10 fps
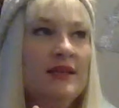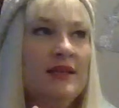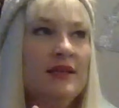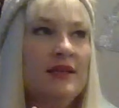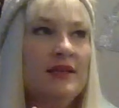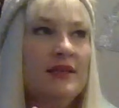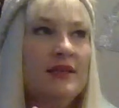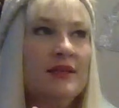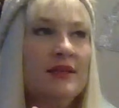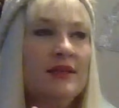
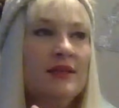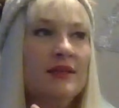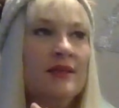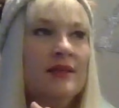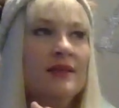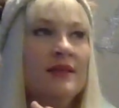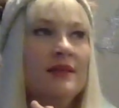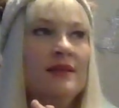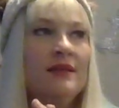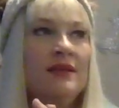
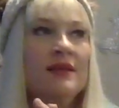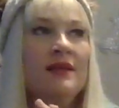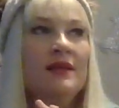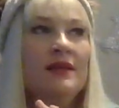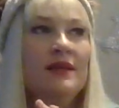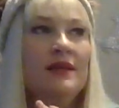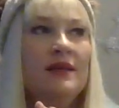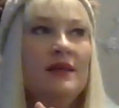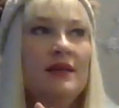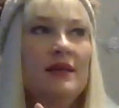
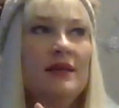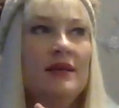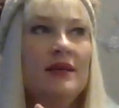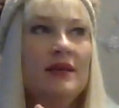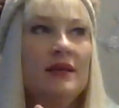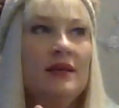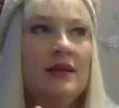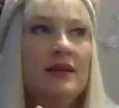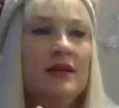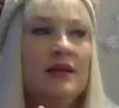
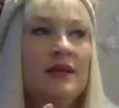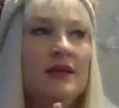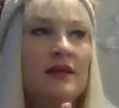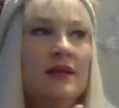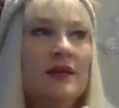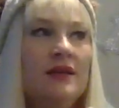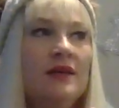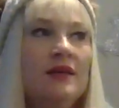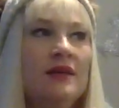(silence)